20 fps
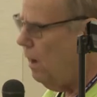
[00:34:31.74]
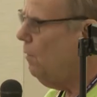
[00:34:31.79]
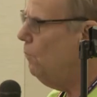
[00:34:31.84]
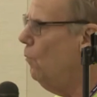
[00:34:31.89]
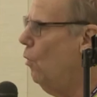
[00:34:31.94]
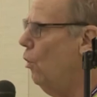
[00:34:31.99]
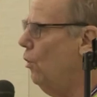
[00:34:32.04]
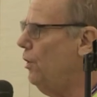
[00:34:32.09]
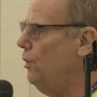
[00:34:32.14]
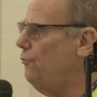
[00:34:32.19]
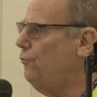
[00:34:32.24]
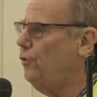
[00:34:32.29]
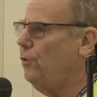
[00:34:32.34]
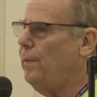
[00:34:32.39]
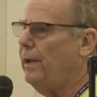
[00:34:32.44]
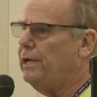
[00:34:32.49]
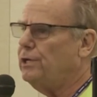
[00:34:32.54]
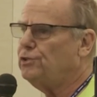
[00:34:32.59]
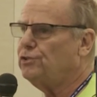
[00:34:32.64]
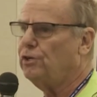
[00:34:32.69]
More
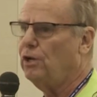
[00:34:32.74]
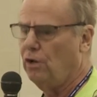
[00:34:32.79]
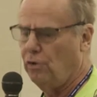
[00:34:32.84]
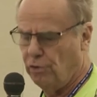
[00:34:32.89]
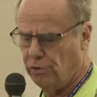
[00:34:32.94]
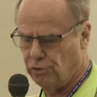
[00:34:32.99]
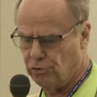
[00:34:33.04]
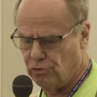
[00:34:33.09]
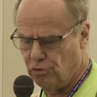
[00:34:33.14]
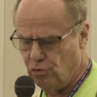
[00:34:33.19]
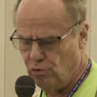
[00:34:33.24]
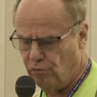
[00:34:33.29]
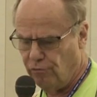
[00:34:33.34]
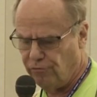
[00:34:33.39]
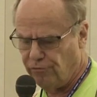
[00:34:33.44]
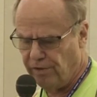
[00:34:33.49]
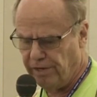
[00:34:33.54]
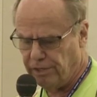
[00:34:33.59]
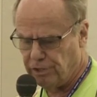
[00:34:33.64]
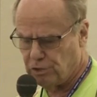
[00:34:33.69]
information are the two
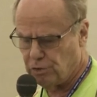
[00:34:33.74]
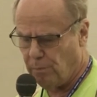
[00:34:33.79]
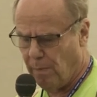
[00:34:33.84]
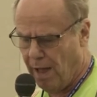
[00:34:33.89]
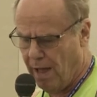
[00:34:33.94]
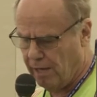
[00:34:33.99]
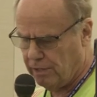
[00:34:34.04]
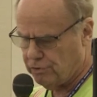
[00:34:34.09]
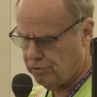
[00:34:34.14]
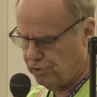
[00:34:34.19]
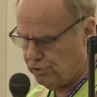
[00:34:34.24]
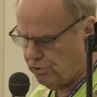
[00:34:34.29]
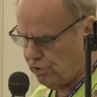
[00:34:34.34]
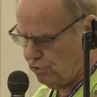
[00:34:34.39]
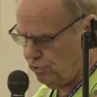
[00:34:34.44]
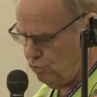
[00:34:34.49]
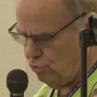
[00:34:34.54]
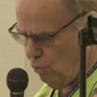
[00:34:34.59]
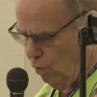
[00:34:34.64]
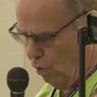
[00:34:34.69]
finish boxes, the
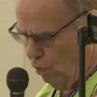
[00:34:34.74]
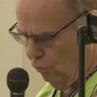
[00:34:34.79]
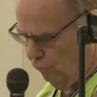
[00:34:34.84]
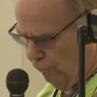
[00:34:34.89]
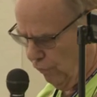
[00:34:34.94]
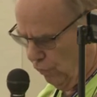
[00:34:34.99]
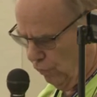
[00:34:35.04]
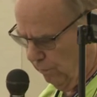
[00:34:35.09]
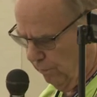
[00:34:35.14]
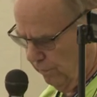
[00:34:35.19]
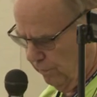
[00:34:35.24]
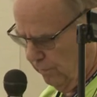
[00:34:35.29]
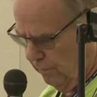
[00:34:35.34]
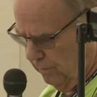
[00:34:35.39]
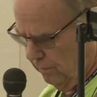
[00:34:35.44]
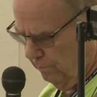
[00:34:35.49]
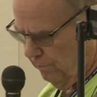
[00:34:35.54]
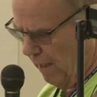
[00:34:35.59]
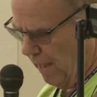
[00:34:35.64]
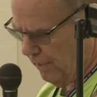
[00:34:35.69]
two oval
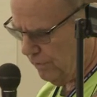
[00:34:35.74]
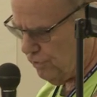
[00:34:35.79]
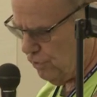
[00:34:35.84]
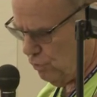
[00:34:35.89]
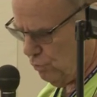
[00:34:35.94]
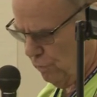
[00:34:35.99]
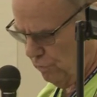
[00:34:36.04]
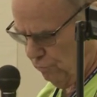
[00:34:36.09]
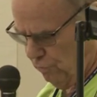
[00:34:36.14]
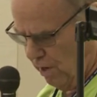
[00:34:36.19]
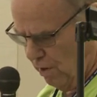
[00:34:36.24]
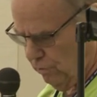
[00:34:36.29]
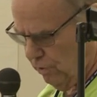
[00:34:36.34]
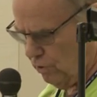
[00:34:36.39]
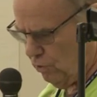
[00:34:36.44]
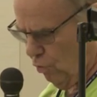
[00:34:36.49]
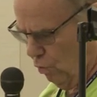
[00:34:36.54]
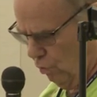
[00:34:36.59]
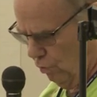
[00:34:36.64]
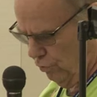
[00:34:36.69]
boxes with
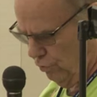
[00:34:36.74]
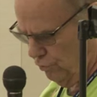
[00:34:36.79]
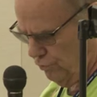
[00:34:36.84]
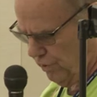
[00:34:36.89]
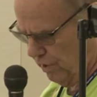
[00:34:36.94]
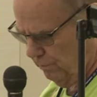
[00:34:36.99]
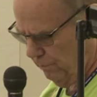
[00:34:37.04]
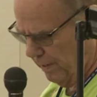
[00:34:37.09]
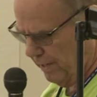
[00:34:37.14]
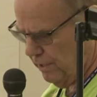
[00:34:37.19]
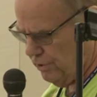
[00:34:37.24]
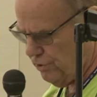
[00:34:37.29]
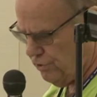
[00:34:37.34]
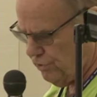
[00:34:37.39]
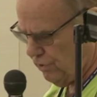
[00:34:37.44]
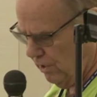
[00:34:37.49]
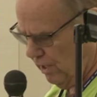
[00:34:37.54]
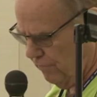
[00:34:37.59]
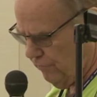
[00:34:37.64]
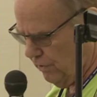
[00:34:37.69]
rounded corners on pages
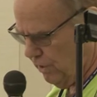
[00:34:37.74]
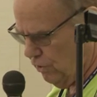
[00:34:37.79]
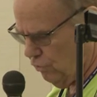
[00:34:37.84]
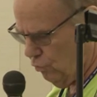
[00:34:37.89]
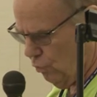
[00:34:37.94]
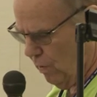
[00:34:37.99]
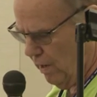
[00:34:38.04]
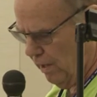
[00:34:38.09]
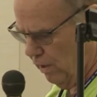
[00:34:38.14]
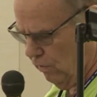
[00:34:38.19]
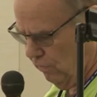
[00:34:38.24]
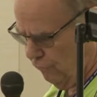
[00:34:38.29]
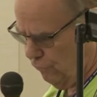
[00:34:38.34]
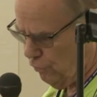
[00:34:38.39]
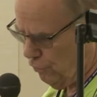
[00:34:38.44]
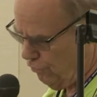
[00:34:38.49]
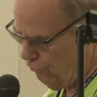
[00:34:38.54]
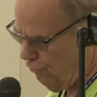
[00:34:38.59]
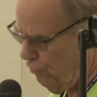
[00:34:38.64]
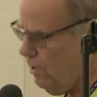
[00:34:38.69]
11 and 12,
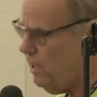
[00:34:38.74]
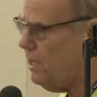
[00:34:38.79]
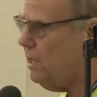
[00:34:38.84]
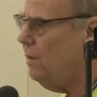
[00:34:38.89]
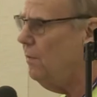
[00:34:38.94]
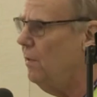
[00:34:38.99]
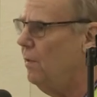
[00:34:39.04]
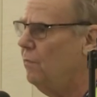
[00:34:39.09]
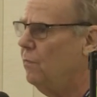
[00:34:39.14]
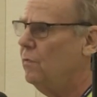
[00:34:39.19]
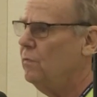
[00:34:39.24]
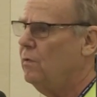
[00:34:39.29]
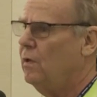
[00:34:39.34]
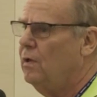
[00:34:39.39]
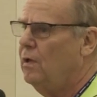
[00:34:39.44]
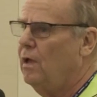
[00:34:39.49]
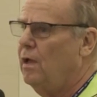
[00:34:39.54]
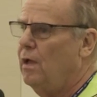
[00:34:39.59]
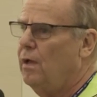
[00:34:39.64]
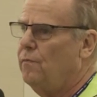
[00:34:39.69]
or 3.
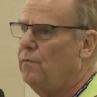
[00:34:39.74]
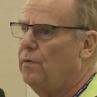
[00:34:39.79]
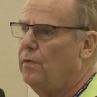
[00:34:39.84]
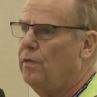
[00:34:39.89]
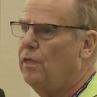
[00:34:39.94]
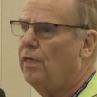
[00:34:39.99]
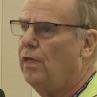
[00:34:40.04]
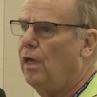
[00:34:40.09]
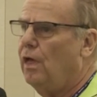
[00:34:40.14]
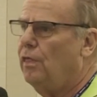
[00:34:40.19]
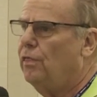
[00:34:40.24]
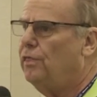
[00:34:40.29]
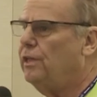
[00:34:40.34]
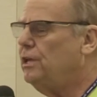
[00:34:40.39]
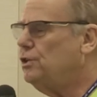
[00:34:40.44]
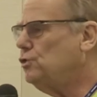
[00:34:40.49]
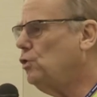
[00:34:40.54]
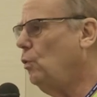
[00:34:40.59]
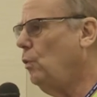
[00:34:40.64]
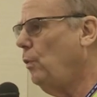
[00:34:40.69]

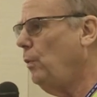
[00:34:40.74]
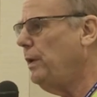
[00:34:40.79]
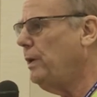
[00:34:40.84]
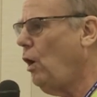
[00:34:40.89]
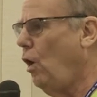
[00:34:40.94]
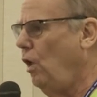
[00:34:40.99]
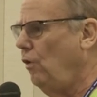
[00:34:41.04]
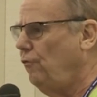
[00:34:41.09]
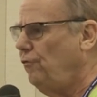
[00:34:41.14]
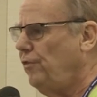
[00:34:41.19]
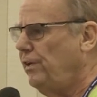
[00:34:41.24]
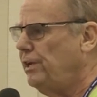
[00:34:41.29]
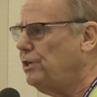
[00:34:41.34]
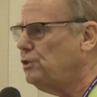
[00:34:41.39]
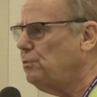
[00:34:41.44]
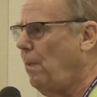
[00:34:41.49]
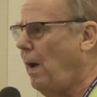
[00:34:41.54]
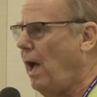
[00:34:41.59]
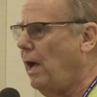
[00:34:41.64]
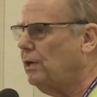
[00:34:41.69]
These are what we call
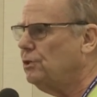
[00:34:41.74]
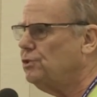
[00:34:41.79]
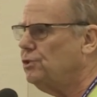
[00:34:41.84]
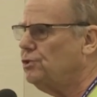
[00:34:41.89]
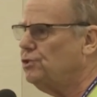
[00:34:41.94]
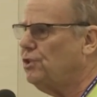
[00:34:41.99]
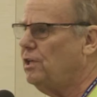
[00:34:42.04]
finish boxes.